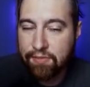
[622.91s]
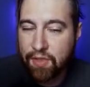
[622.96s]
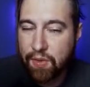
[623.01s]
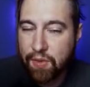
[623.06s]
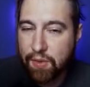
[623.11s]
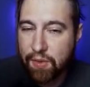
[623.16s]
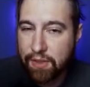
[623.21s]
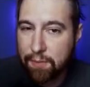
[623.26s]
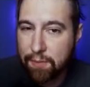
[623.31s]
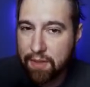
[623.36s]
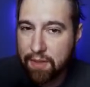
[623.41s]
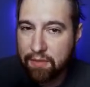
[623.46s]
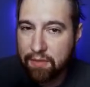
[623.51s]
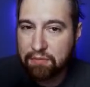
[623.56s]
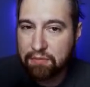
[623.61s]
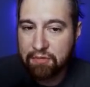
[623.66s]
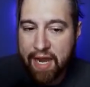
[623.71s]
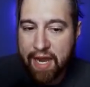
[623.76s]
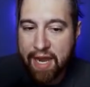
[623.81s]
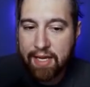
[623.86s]
you a little bit of
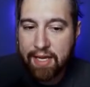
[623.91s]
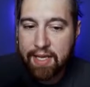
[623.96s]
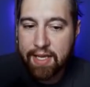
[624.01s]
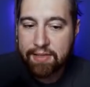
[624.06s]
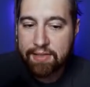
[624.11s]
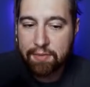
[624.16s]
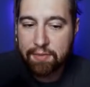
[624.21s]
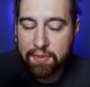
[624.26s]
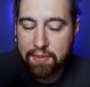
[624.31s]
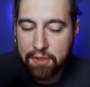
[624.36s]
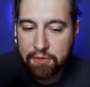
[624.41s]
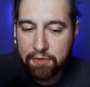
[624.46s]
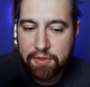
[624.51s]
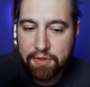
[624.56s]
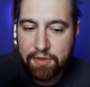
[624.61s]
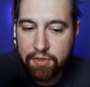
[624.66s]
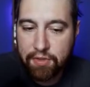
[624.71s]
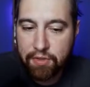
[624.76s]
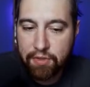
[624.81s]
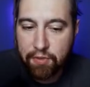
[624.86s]
variety as opposed
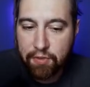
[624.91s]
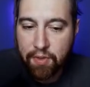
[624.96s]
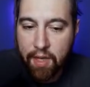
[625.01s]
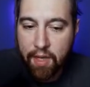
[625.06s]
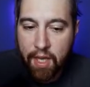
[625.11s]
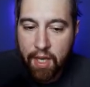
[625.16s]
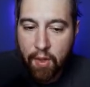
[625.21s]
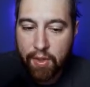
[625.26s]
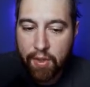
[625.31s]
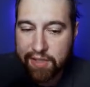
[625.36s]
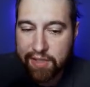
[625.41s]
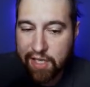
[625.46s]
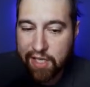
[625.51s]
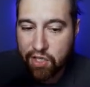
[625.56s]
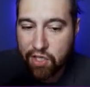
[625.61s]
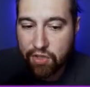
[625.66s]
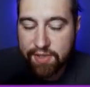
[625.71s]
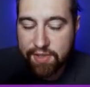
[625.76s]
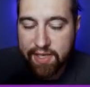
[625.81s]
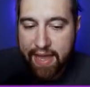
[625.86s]
to what they
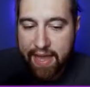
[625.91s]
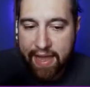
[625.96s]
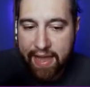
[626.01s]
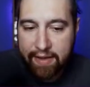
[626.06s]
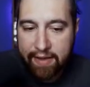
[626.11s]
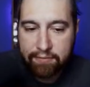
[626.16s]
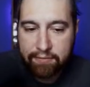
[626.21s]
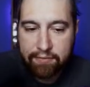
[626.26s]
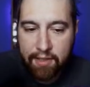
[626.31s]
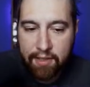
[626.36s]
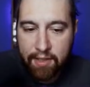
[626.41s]
used to have.